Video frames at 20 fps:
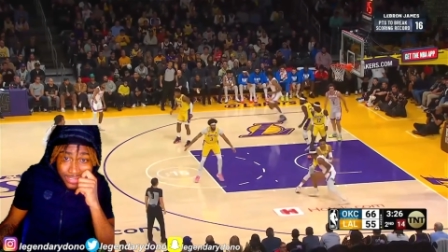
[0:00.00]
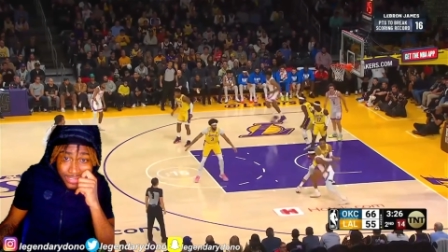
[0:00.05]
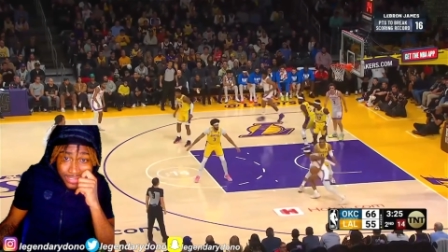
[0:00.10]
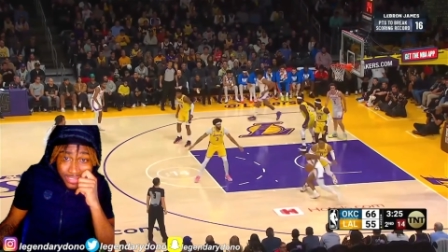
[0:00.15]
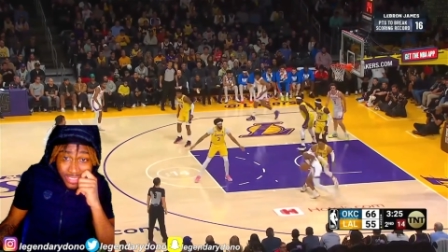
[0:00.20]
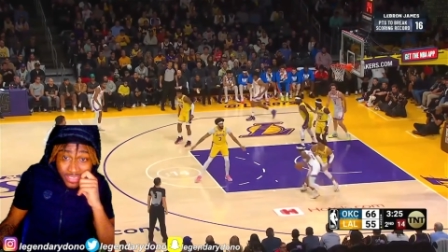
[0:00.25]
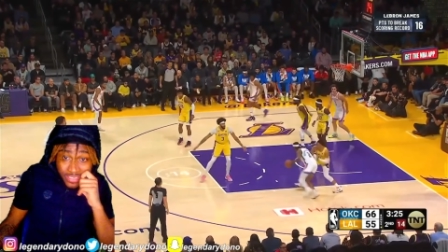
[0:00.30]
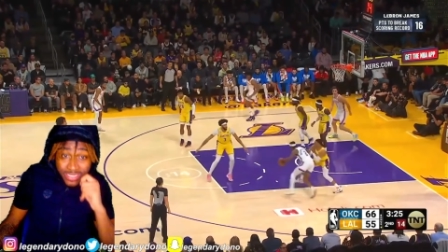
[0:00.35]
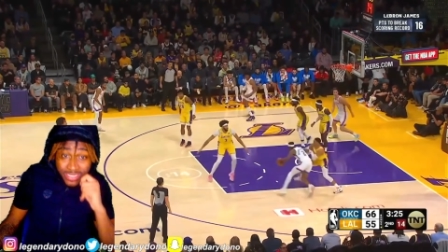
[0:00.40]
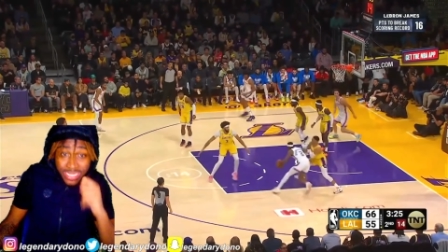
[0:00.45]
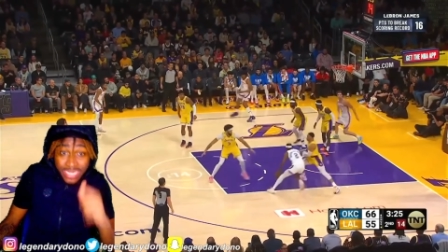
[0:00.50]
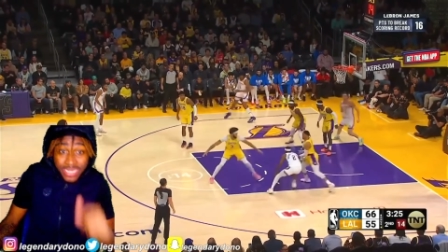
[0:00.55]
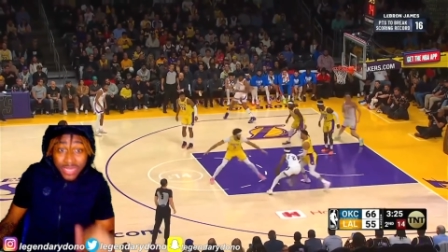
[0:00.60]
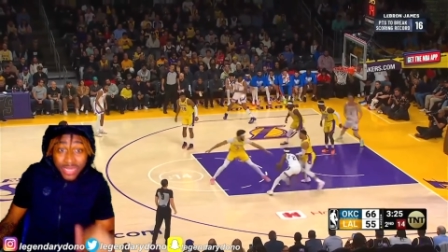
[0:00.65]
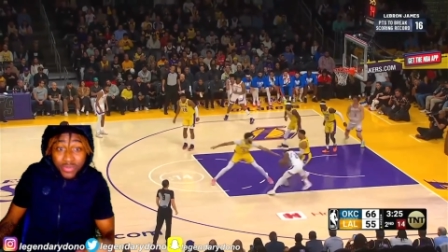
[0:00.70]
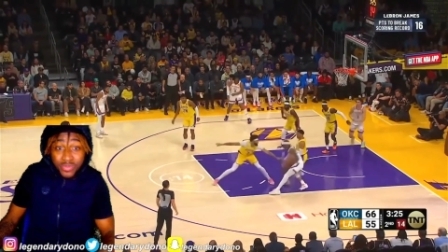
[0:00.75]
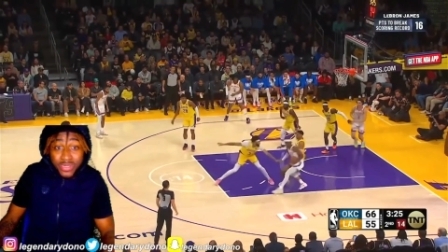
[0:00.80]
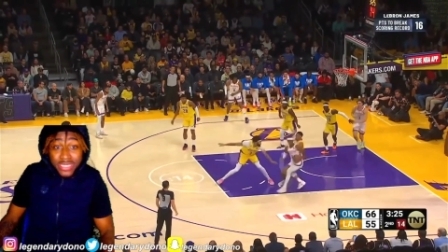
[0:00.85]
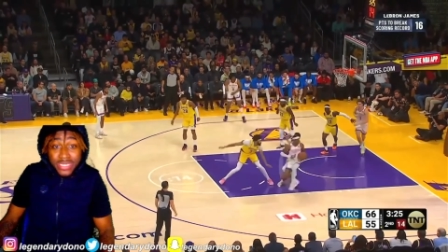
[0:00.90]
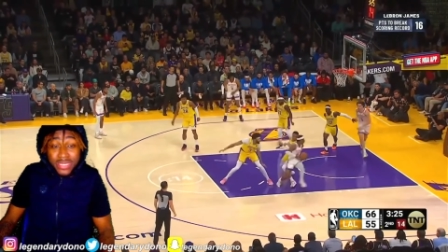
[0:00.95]
Thunder got
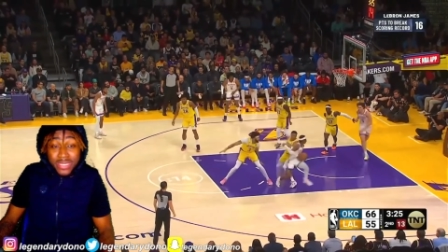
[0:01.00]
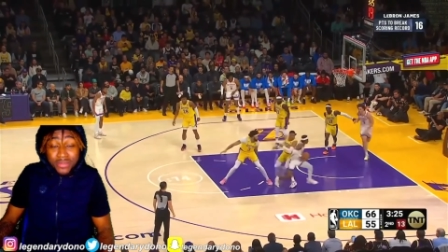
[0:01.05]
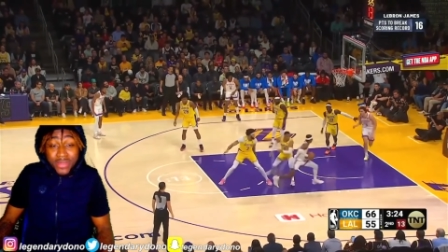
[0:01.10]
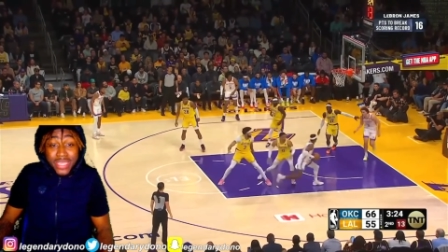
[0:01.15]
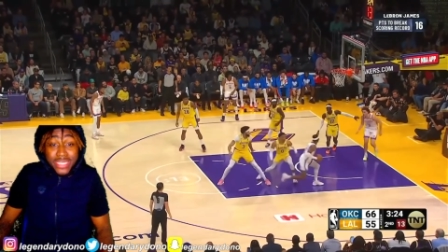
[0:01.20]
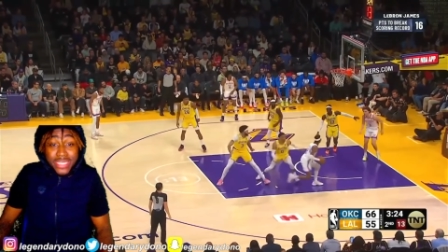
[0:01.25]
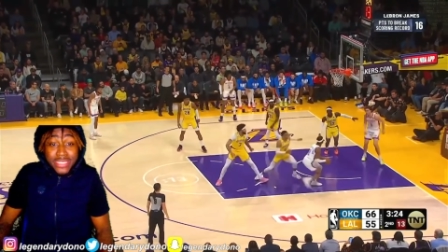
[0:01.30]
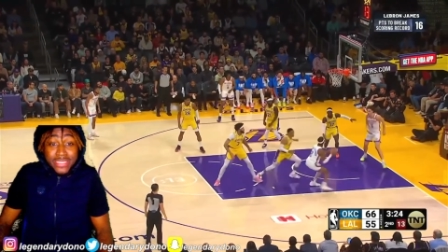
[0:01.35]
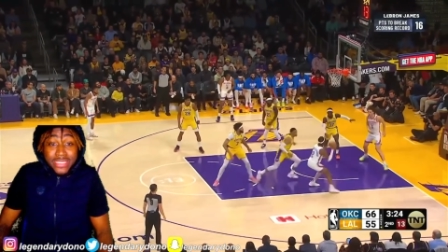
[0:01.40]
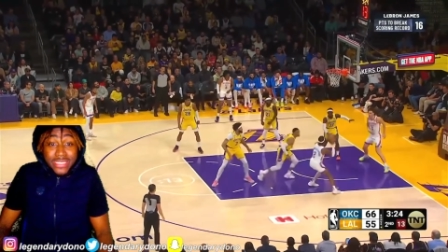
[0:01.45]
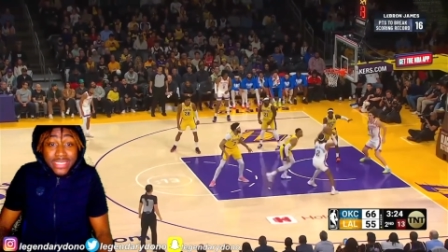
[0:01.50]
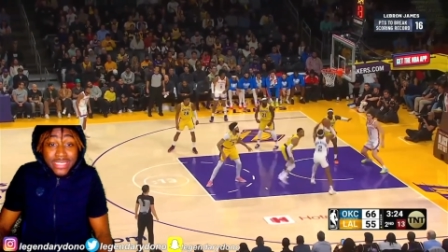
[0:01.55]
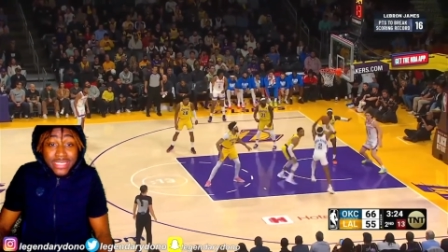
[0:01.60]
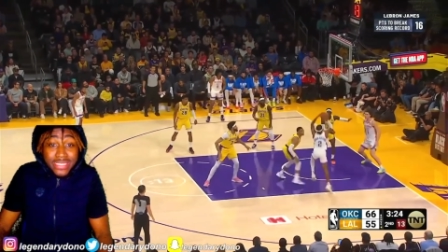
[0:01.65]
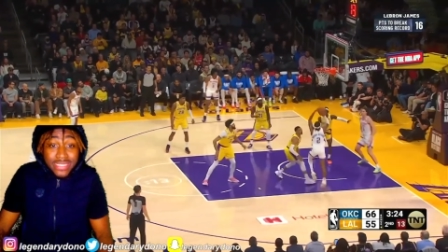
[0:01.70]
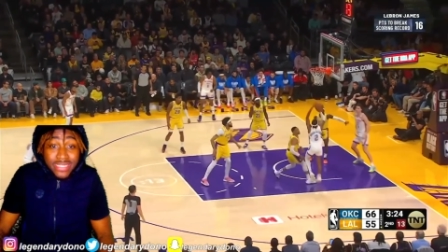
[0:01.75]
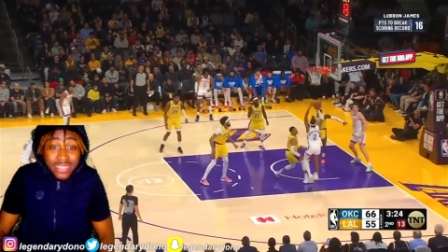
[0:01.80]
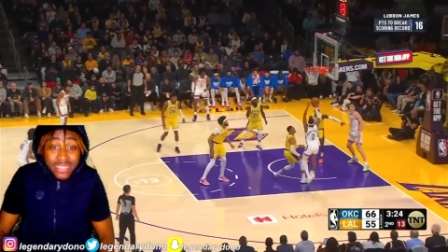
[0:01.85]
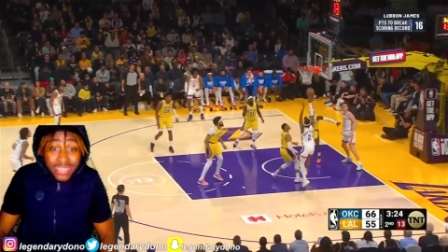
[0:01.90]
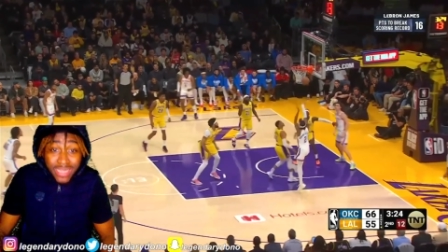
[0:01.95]
a pretty commanding
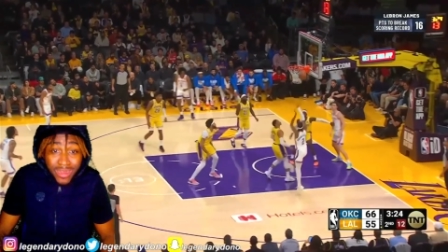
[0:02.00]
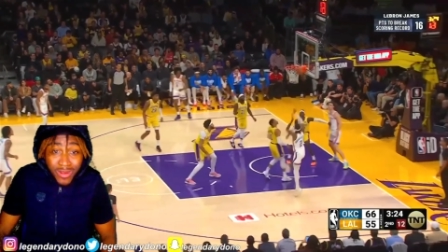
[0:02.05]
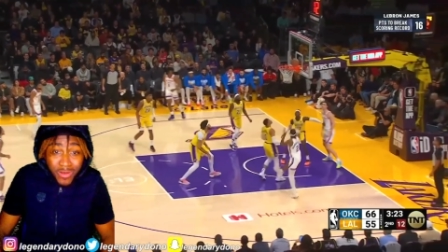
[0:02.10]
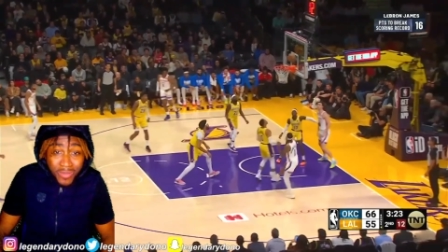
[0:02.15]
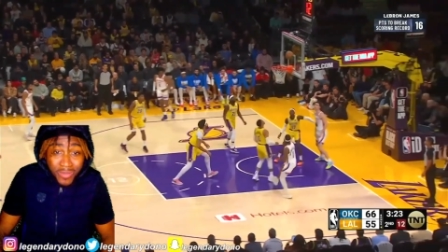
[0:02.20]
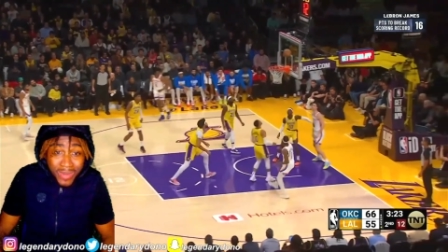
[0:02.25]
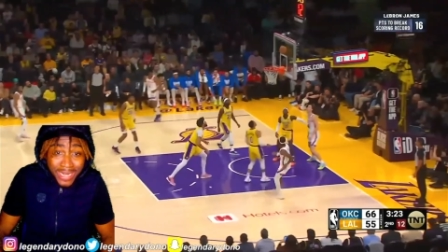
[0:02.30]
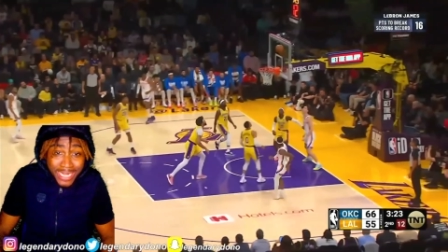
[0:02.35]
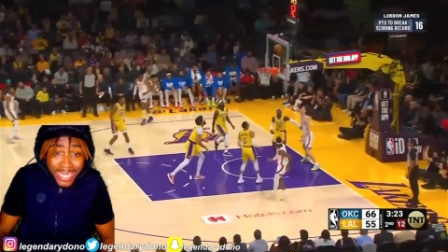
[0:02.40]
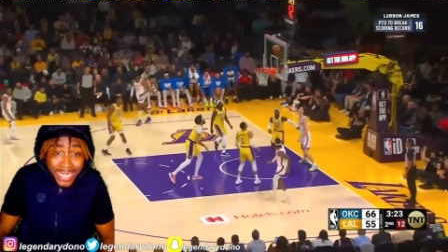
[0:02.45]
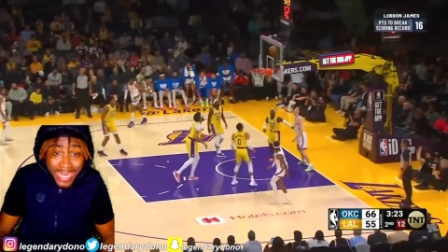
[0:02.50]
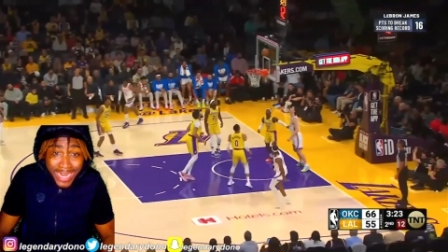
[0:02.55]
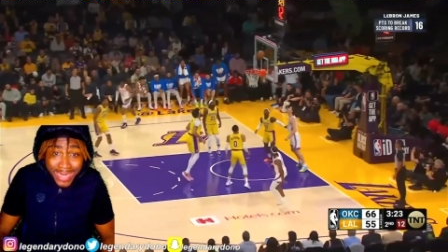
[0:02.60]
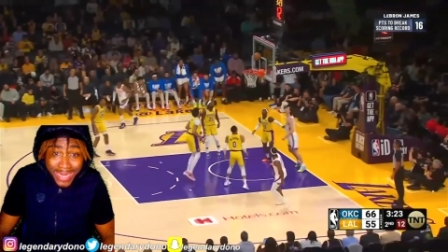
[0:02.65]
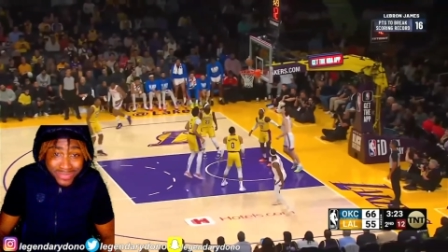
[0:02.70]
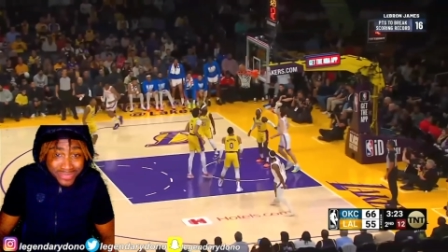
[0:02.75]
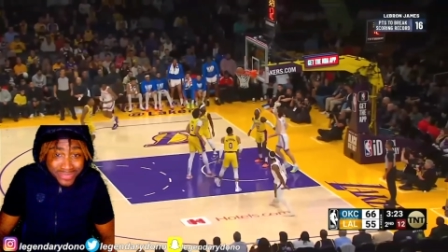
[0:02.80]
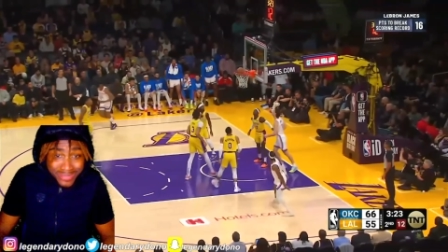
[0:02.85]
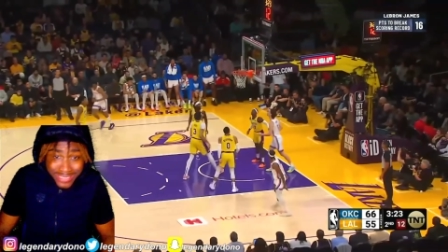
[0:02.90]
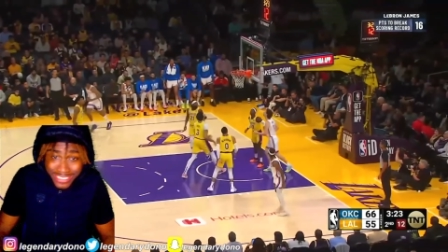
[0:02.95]
lead. Oh, my
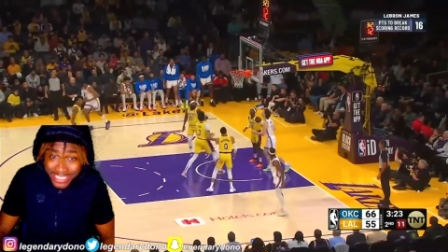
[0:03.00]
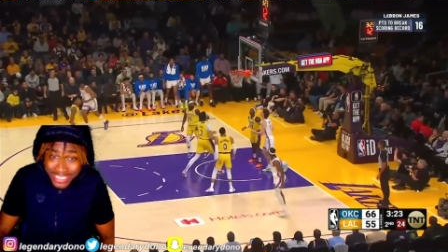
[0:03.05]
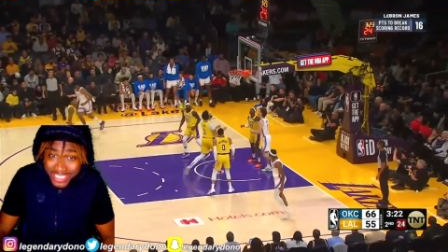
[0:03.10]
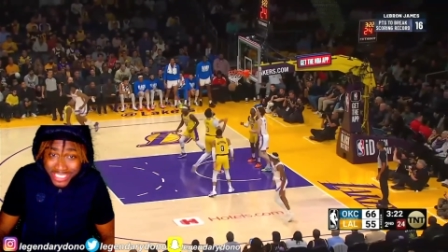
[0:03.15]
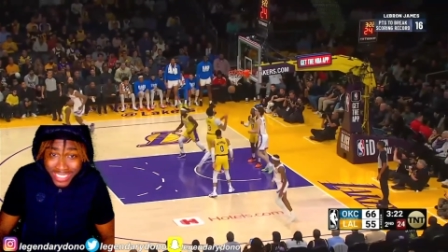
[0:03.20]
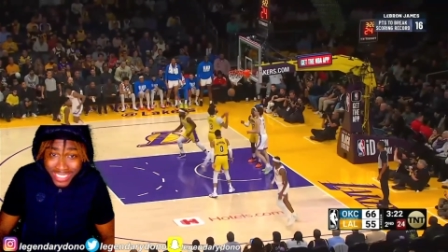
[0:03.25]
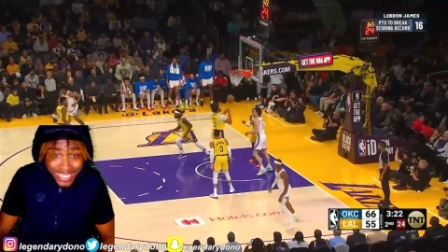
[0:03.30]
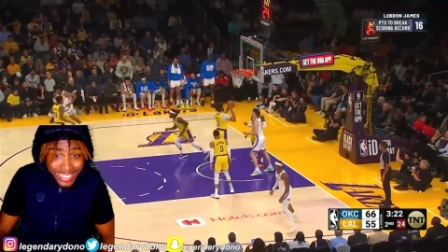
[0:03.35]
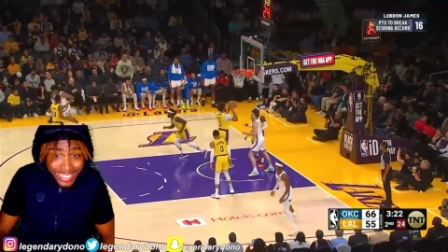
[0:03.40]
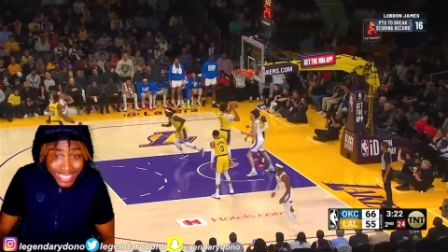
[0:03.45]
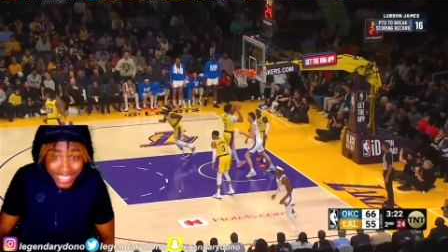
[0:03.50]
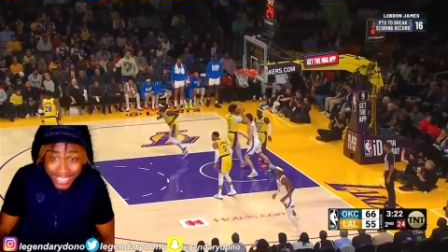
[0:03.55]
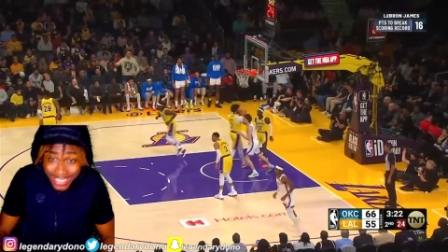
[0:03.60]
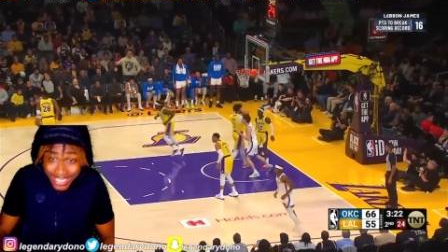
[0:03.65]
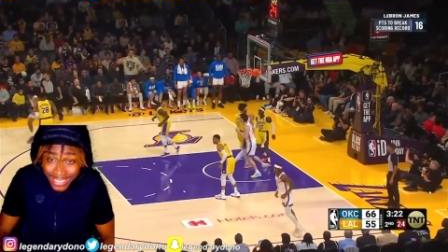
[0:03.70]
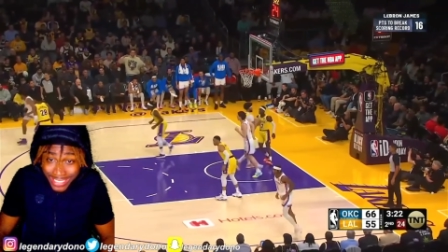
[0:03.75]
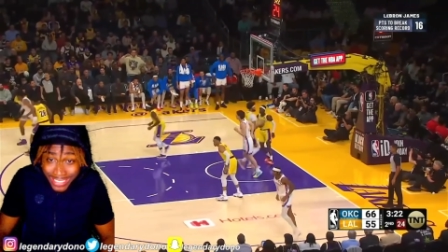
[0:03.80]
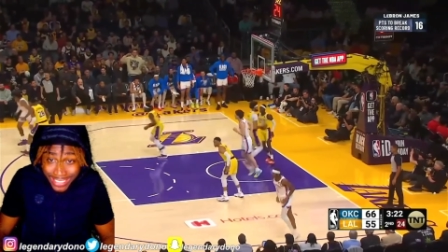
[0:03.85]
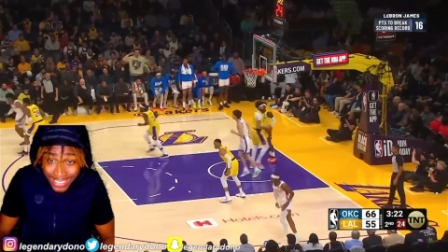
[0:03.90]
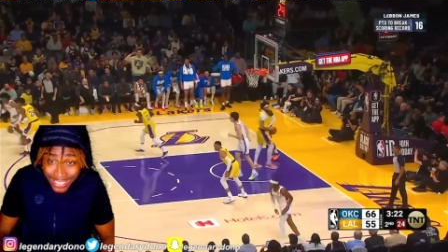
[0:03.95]
God. Shai Gilgeous.